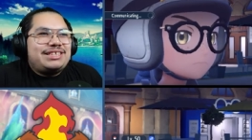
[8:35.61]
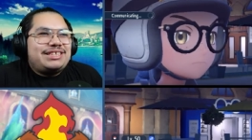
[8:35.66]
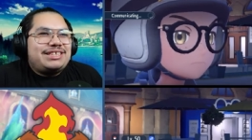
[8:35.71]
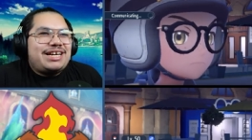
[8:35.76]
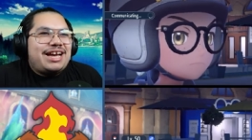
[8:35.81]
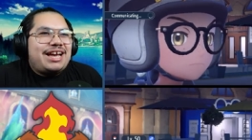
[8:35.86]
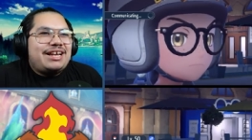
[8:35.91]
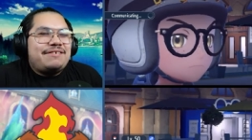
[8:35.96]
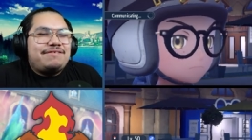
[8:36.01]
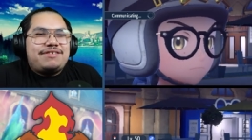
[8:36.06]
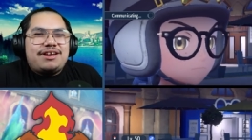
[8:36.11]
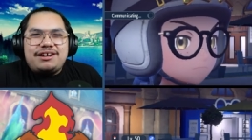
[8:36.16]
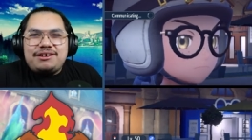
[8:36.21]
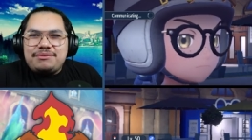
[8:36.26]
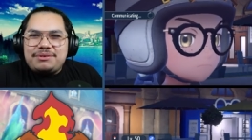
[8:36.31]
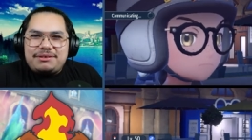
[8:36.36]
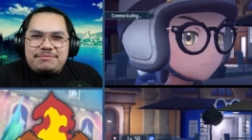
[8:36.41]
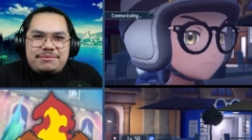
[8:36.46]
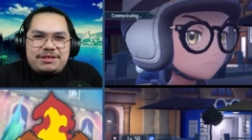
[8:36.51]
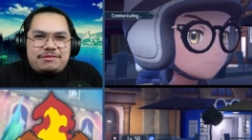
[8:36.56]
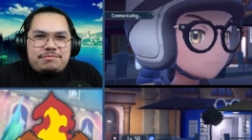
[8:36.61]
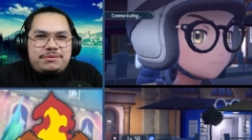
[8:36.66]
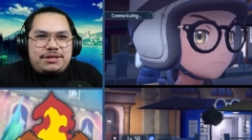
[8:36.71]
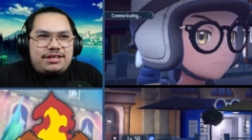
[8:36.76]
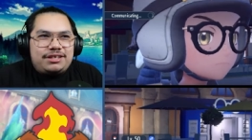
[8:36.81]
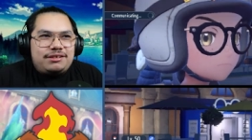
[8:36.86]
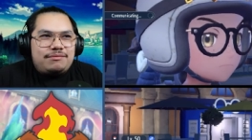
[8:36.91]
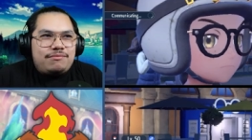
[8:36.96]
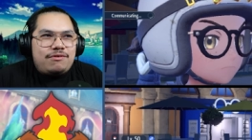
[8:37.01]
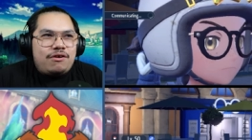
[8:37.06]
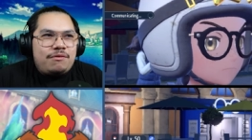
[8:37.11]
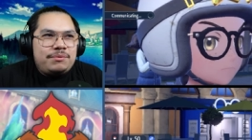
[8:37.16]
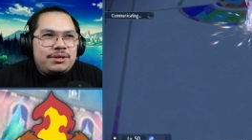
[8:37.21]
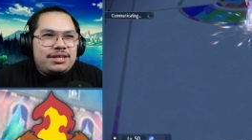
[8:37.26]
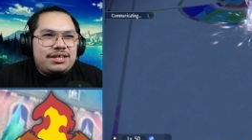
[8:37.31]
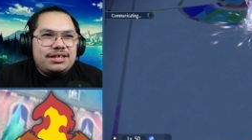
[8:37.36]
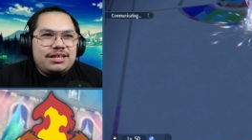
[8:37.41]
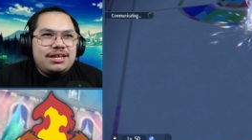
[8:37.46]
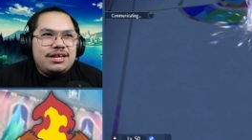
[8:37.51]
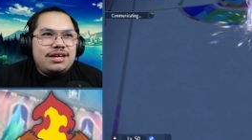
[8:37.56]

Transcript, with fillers: kind of thought it was a misplay in the moment.